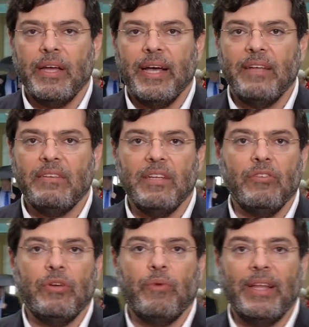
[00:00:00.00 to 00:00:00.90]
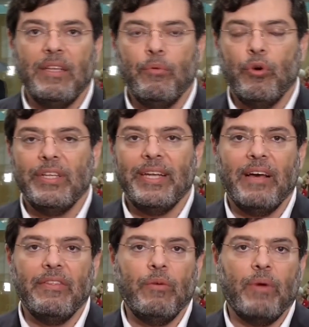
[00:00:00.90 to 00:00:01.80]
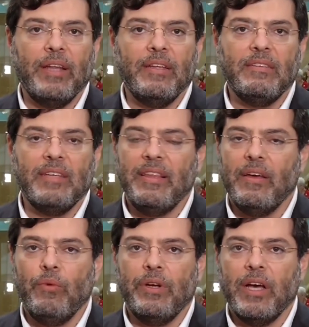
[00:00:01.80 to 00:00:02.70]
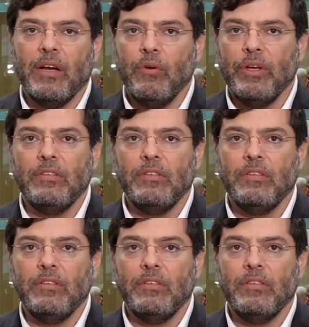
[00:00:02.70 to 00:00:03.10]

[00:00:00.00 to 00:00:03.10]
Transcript: As Hillary rightly pointed out, the Iranians say that we're not going